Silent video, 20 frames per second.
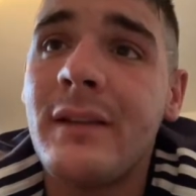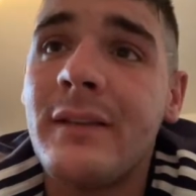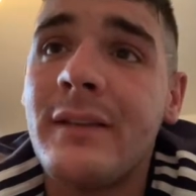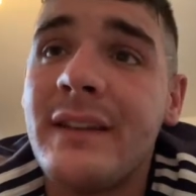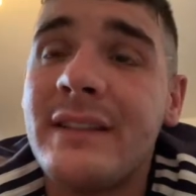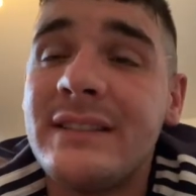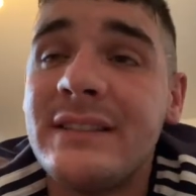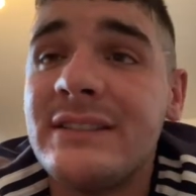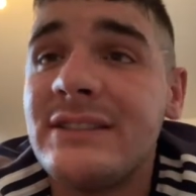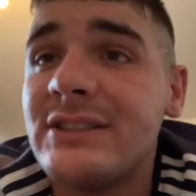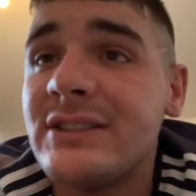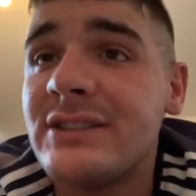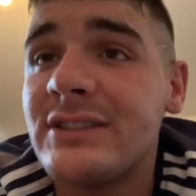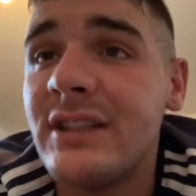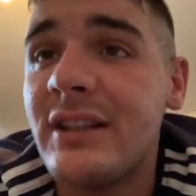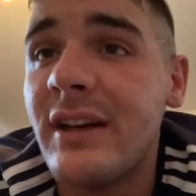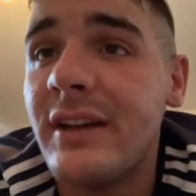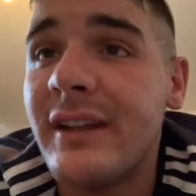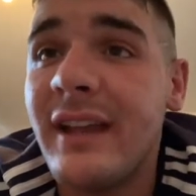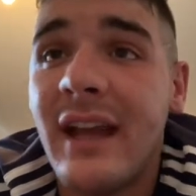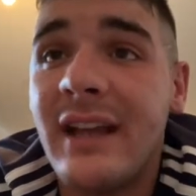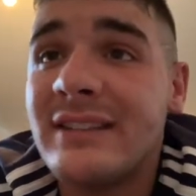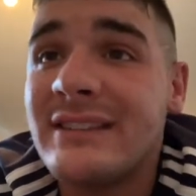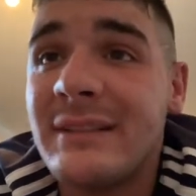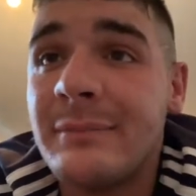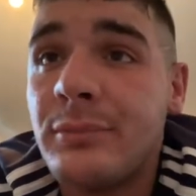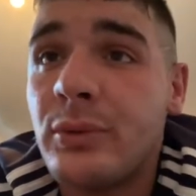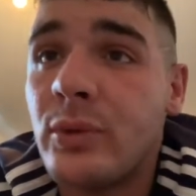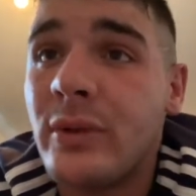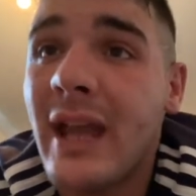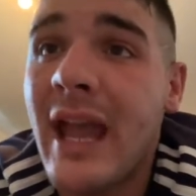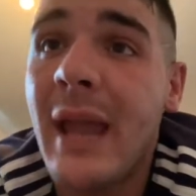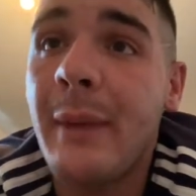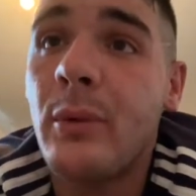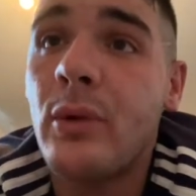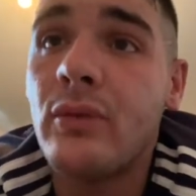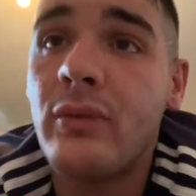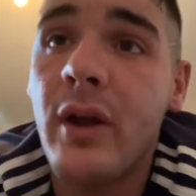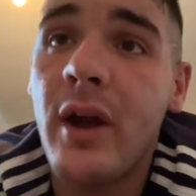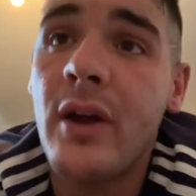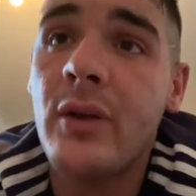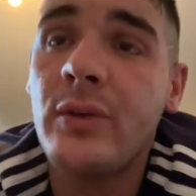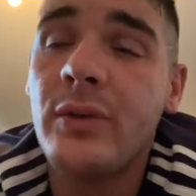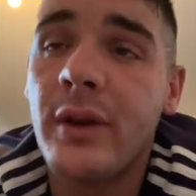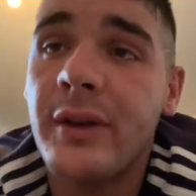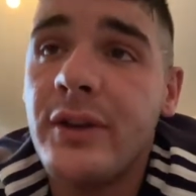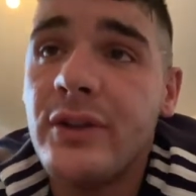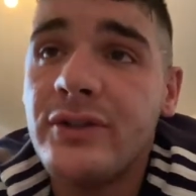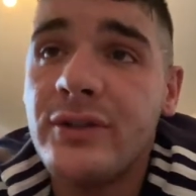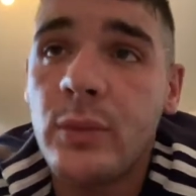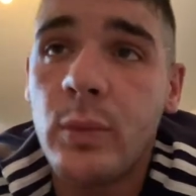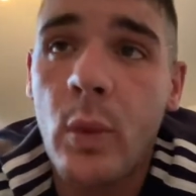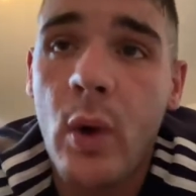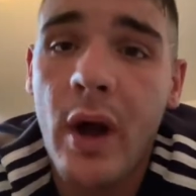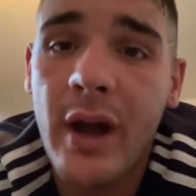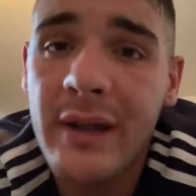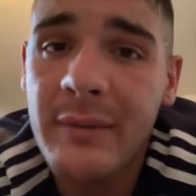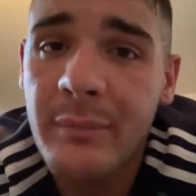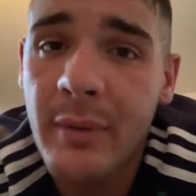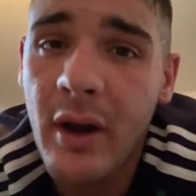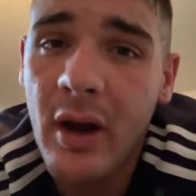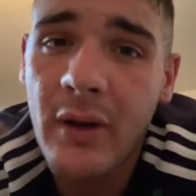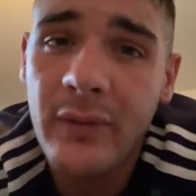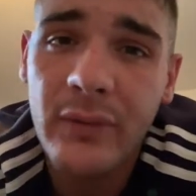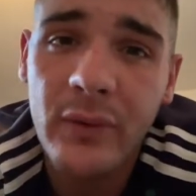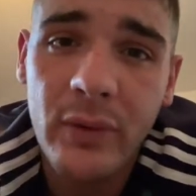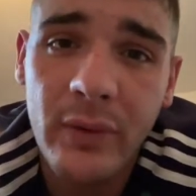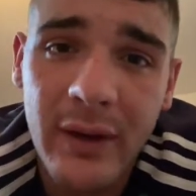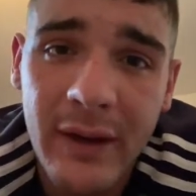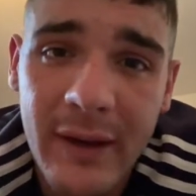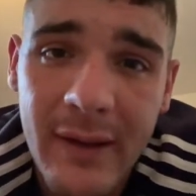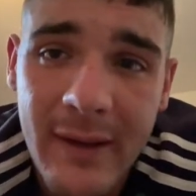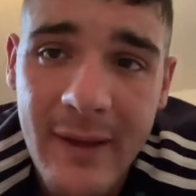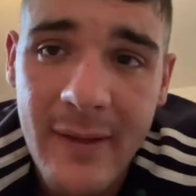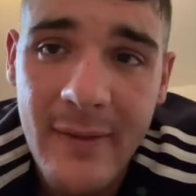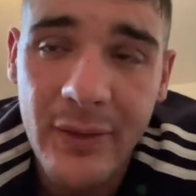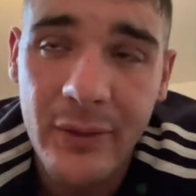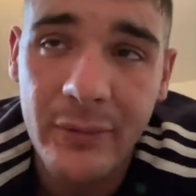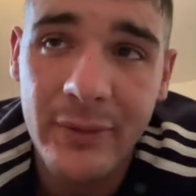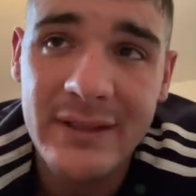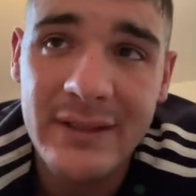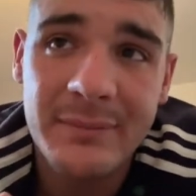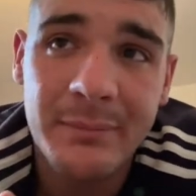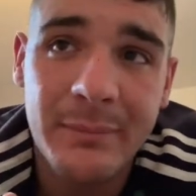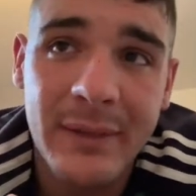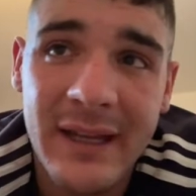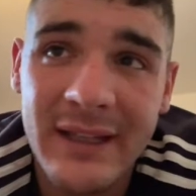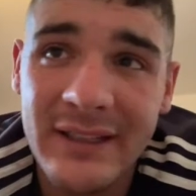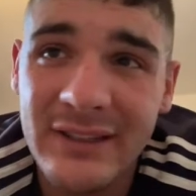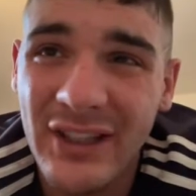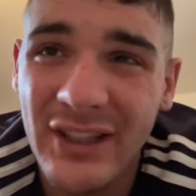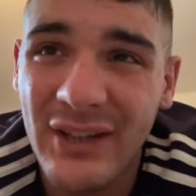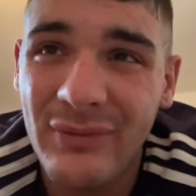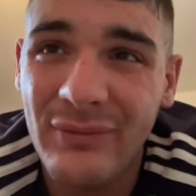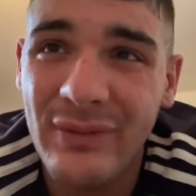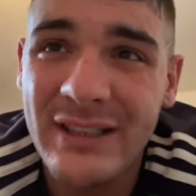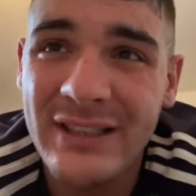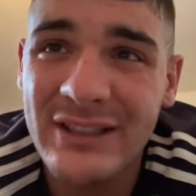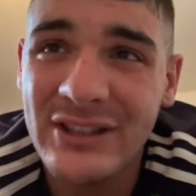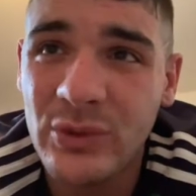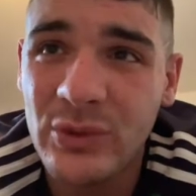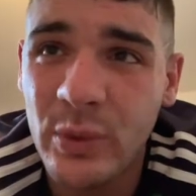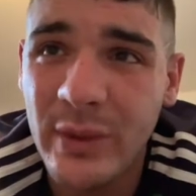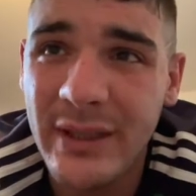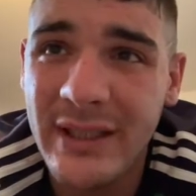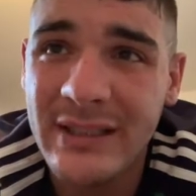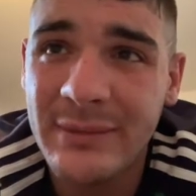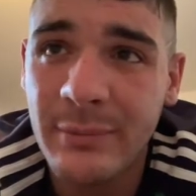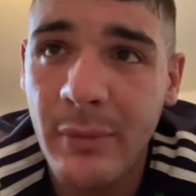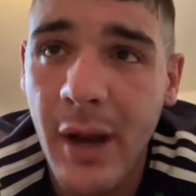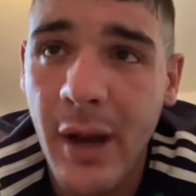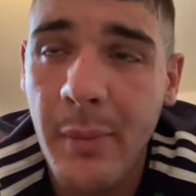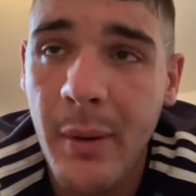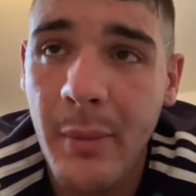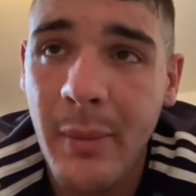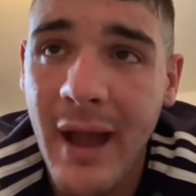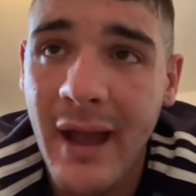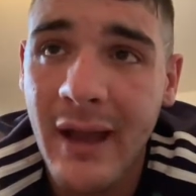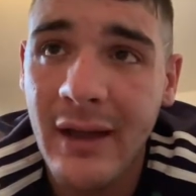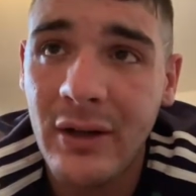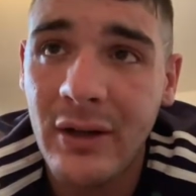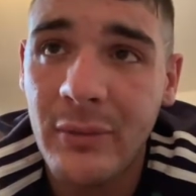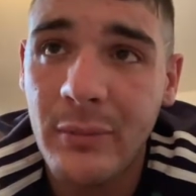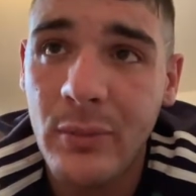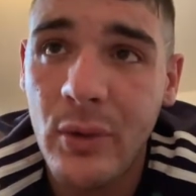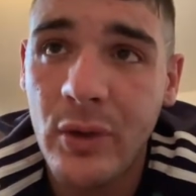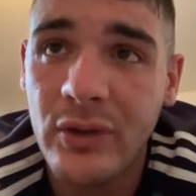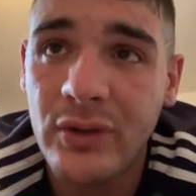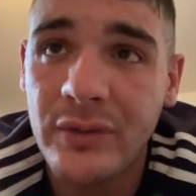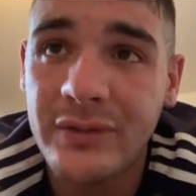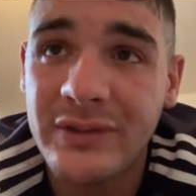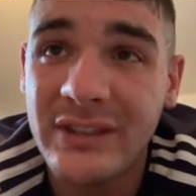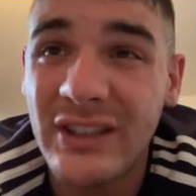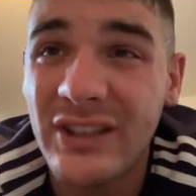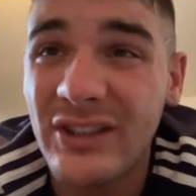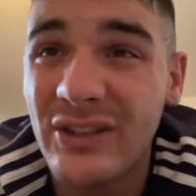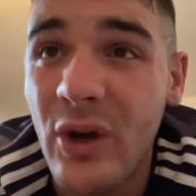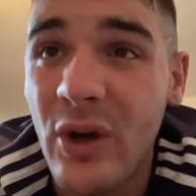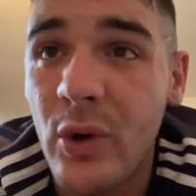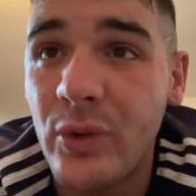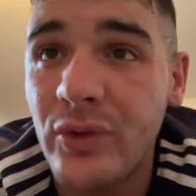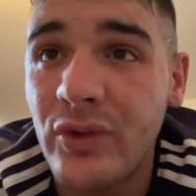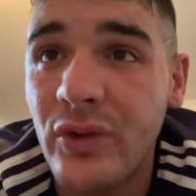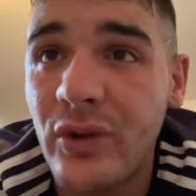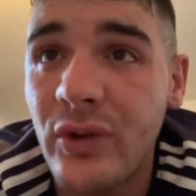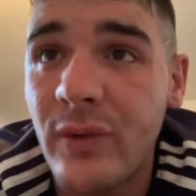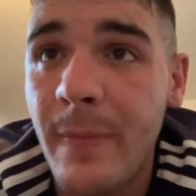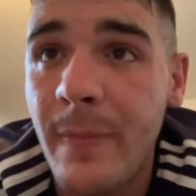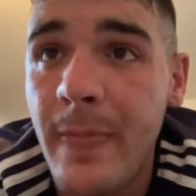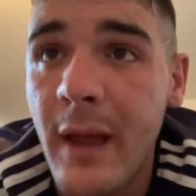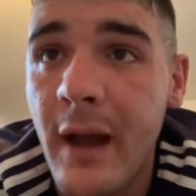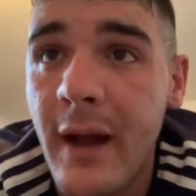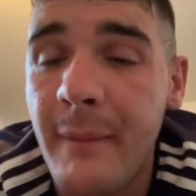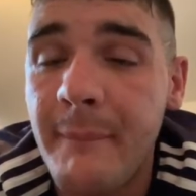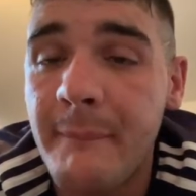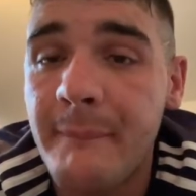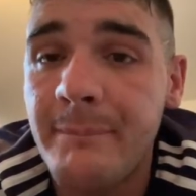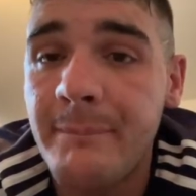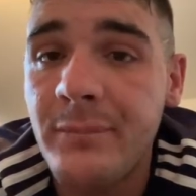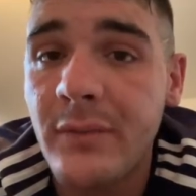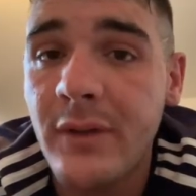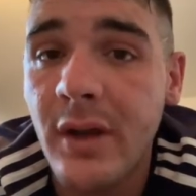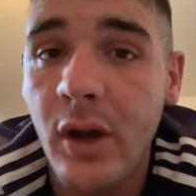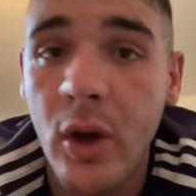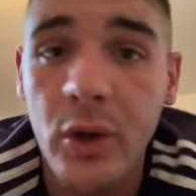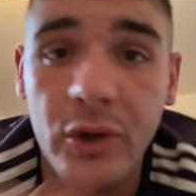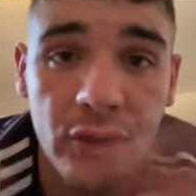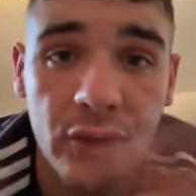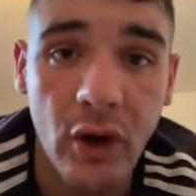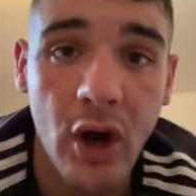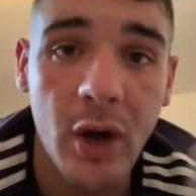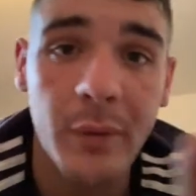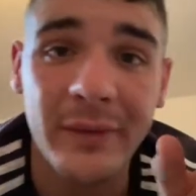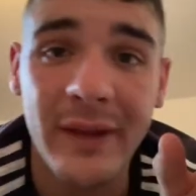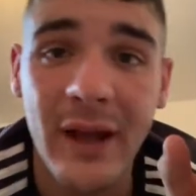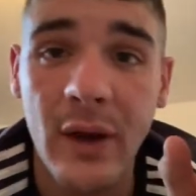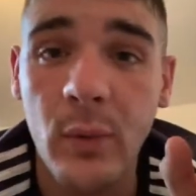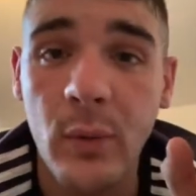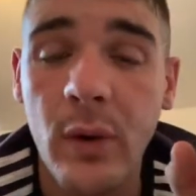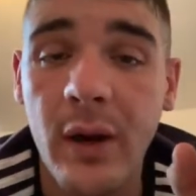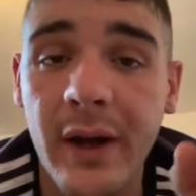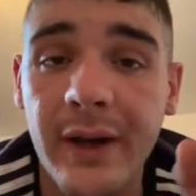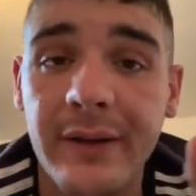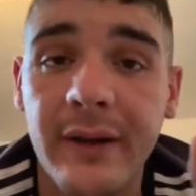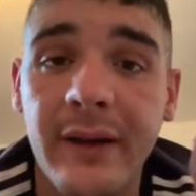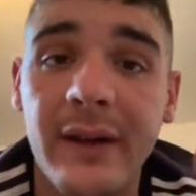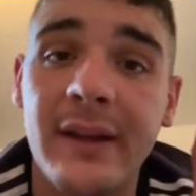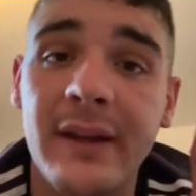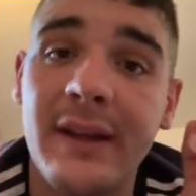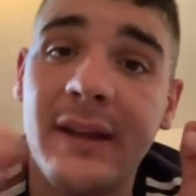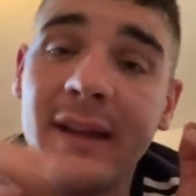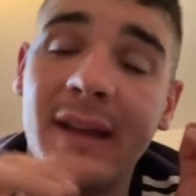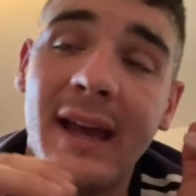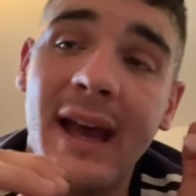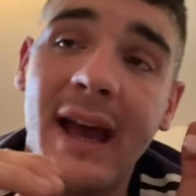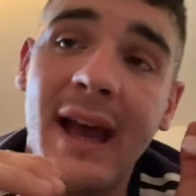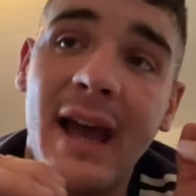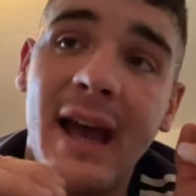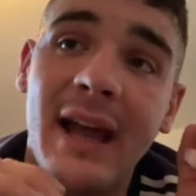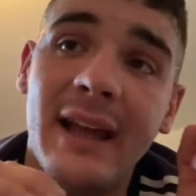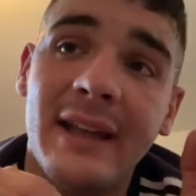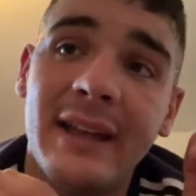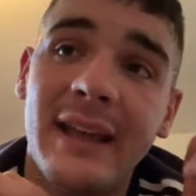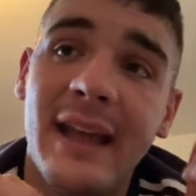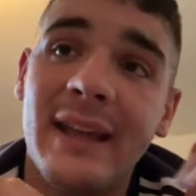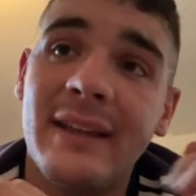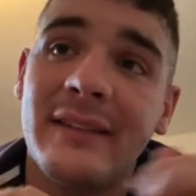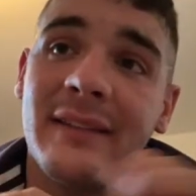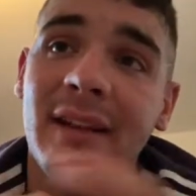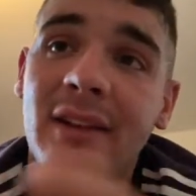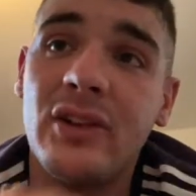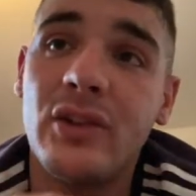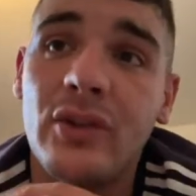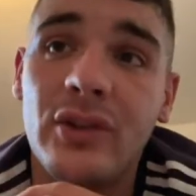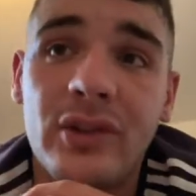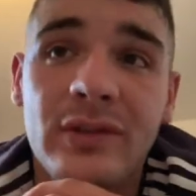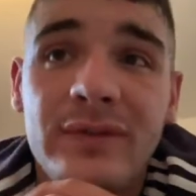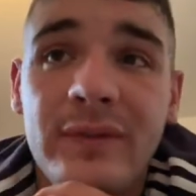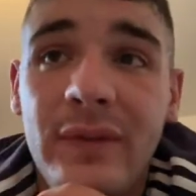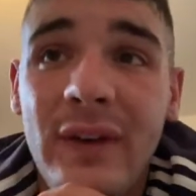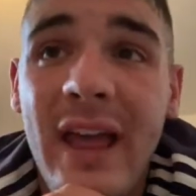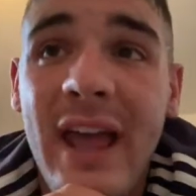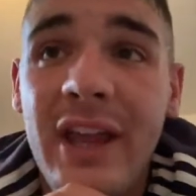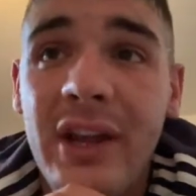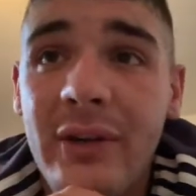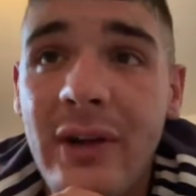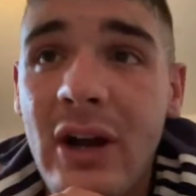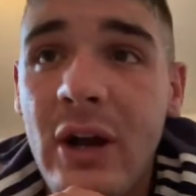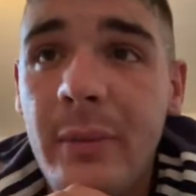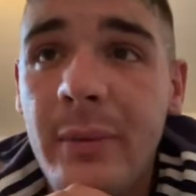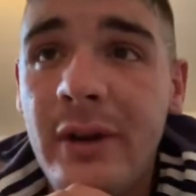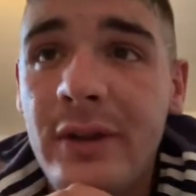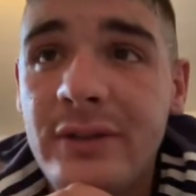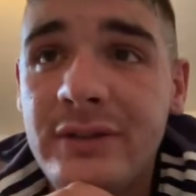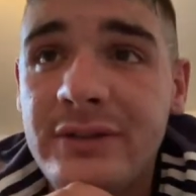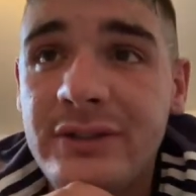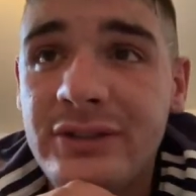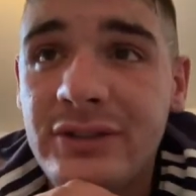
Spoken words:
This is just a simple cable row. Now, I use a wide bar for it. The reason being is I can really squeeze my upper back a lot more. Obviously, you can hold your arms out wider and get that. You flare your elbows.